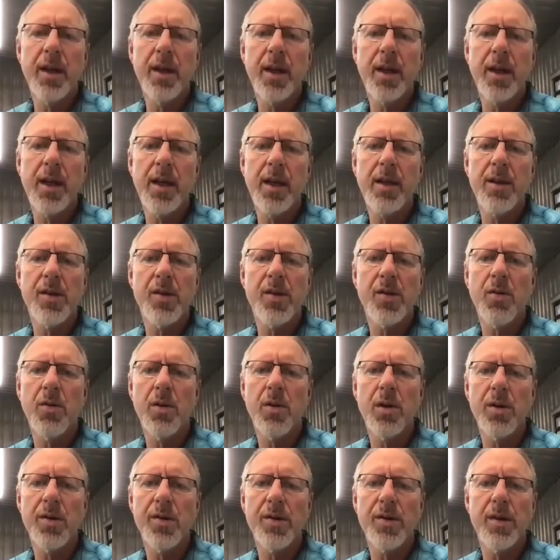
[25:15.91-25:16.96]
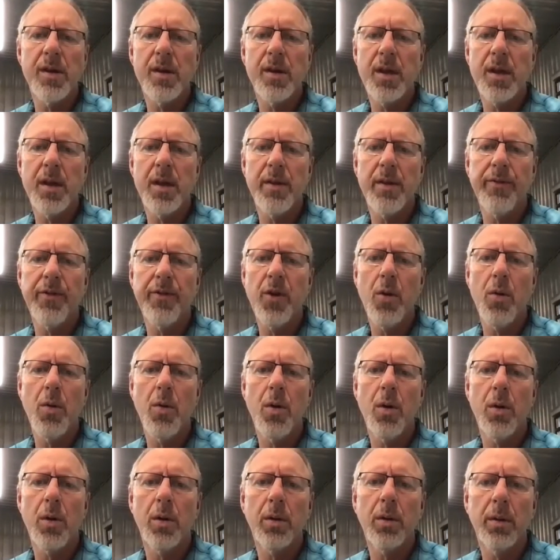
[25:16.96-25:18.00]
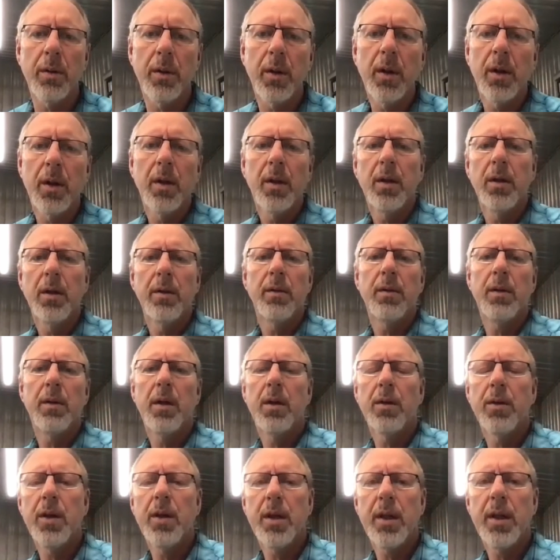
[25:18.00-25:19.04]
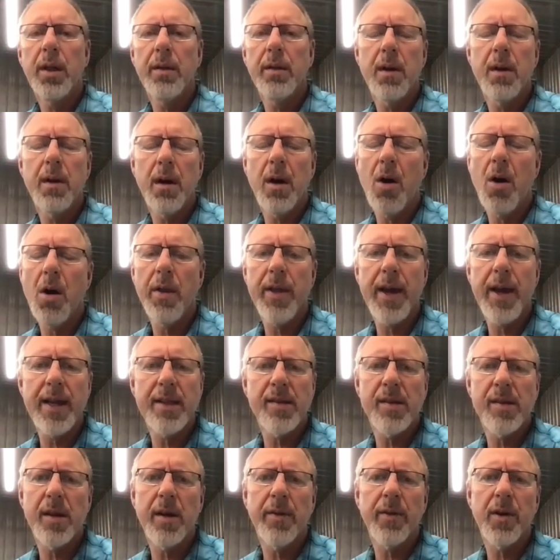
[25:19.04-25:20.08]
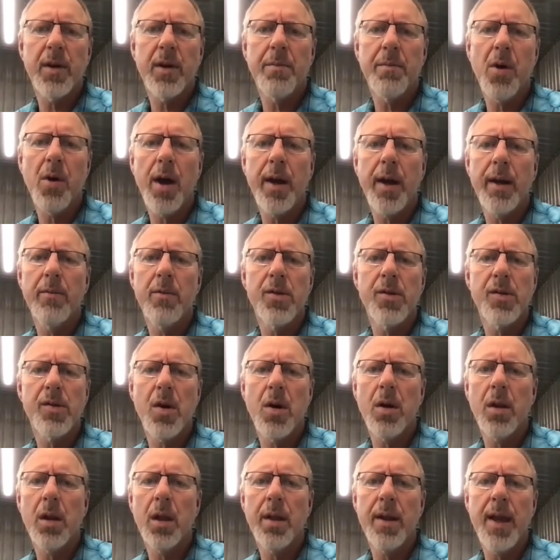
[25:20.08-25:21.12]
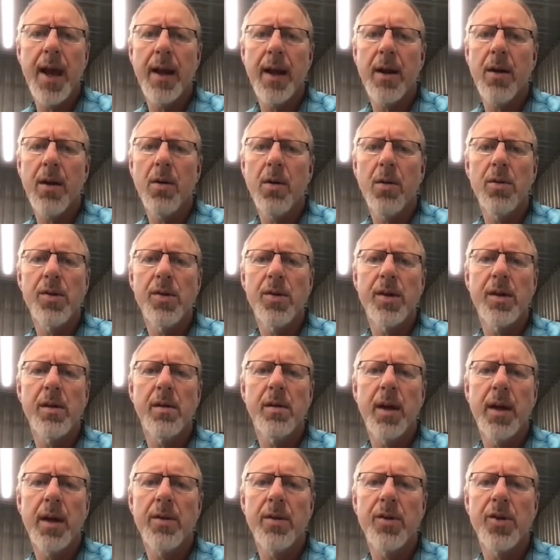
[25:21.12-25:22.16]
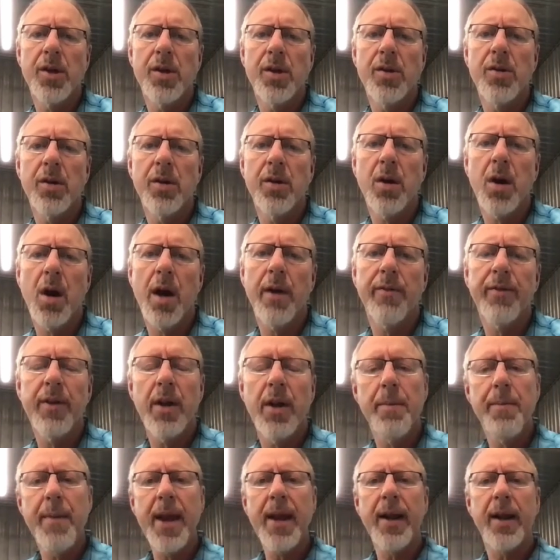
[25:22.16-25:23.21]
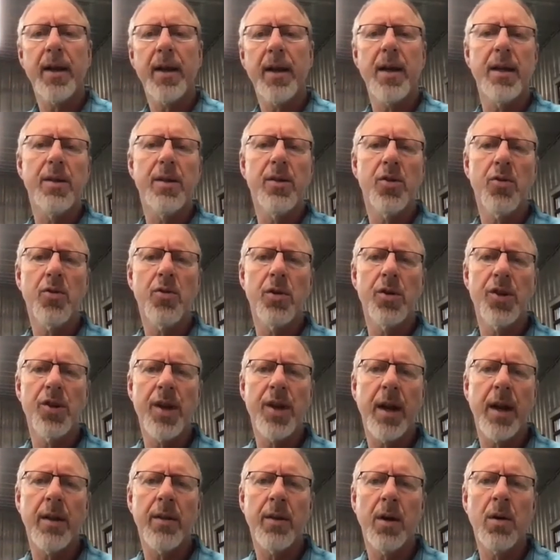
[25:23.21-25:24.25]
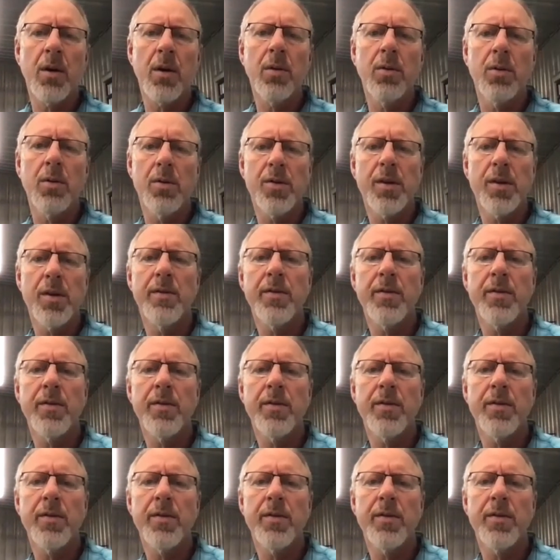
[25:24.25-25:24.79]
a heat source, you need a fuel, you need all that stuff combined was all in that hose, and she took off. And it made a cutting torch out of the hose.